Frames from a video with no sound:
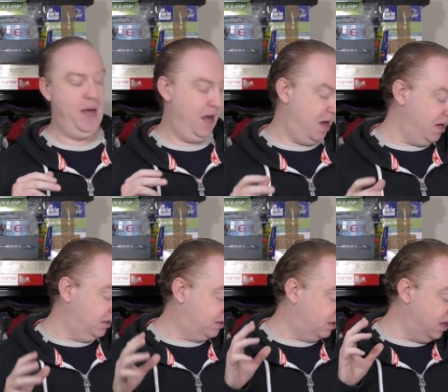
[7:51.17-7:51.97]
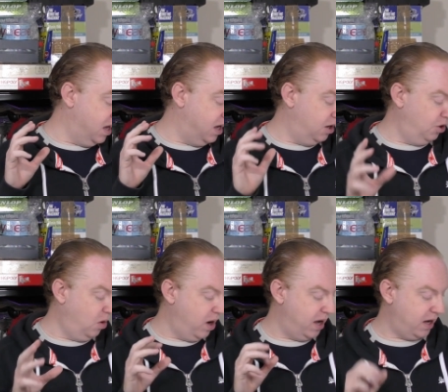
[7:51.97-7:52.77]
it is the
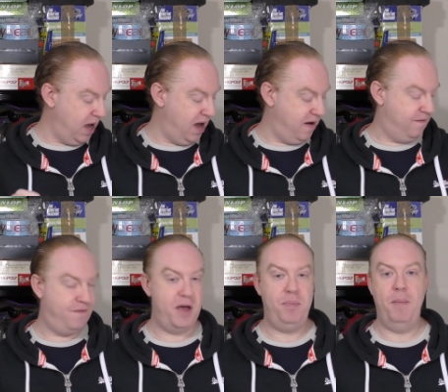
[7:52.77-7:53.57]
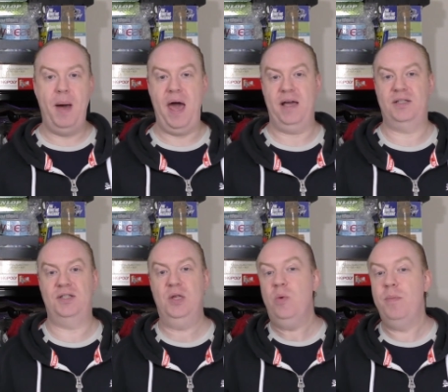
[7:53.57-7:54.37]
Nike Air
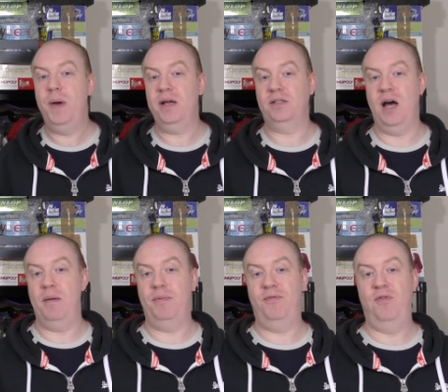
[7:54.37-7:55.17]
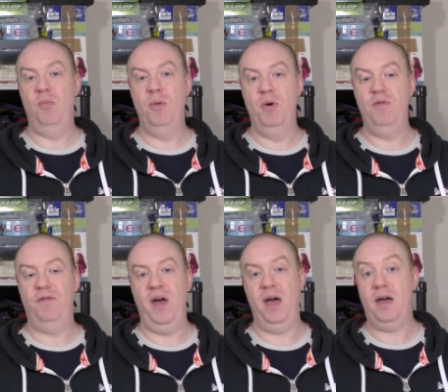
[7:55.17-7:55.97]
VaporMax that we picked up from the boot
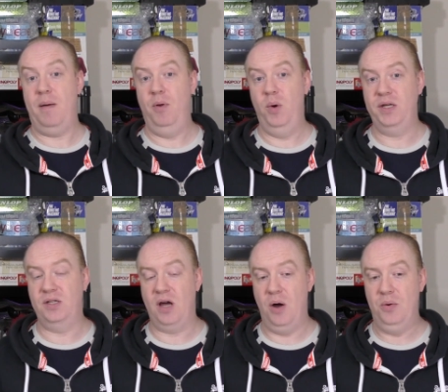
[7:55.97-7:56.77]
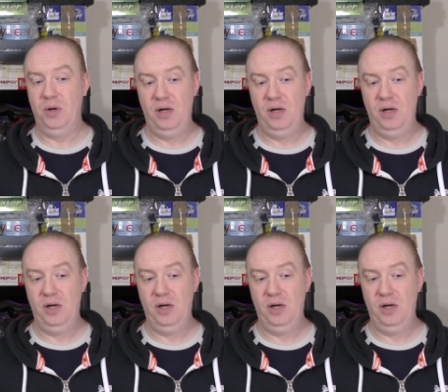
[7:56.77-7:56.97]
fair a couple of weeks ago.